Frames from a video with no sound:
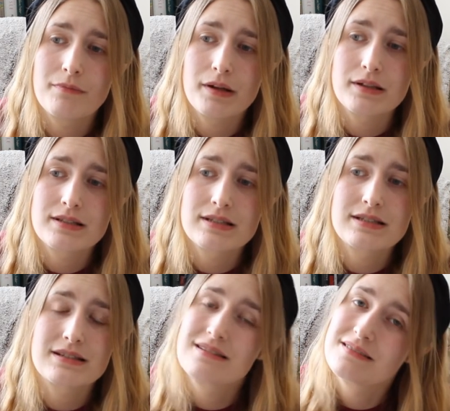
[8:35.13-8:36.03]

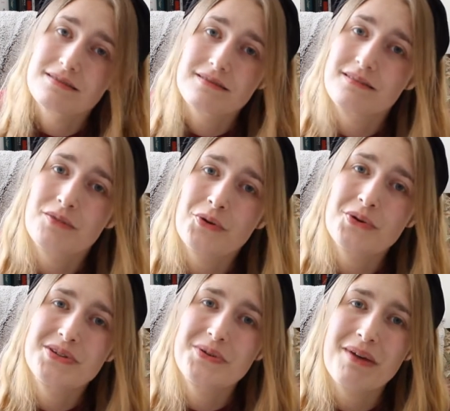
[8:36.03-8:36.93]
but of
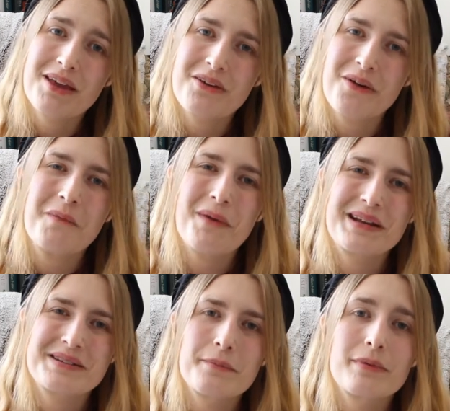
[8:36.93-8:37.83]
course you'll make your own
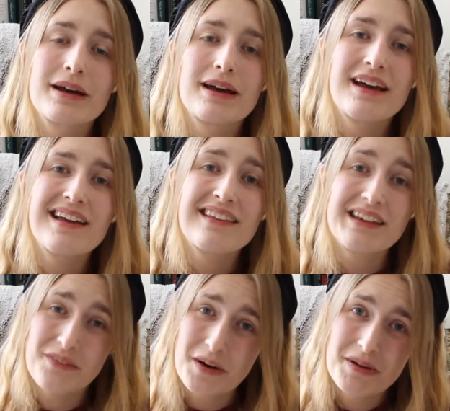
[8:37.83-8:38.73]
mind up.
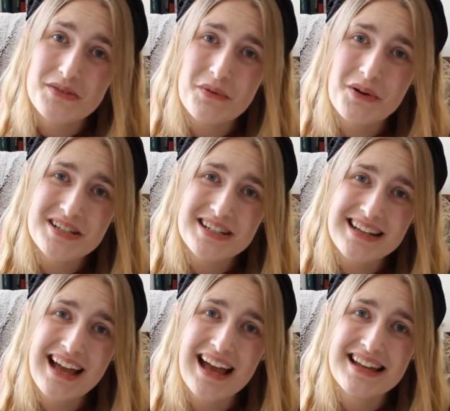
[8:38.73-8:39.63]
Thank you very much for
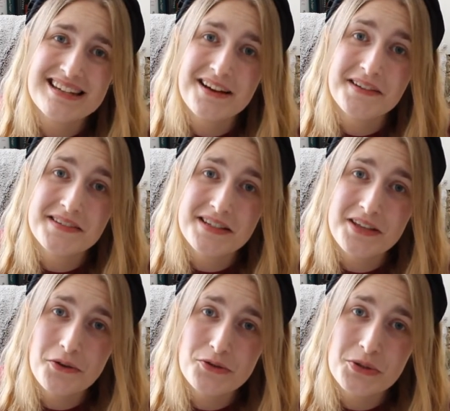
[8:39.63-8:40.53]
watching, and I'll
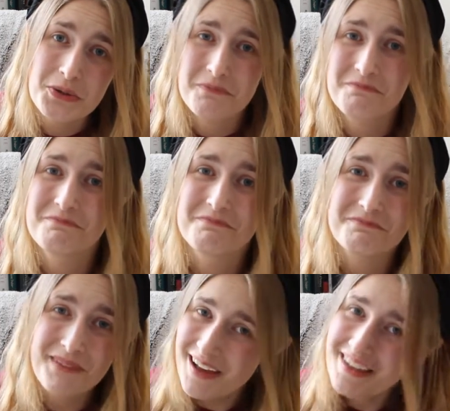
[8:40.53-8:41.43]
see you soon.
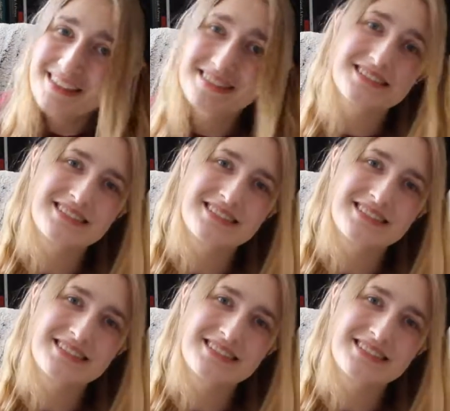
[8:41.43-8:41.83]
Bye!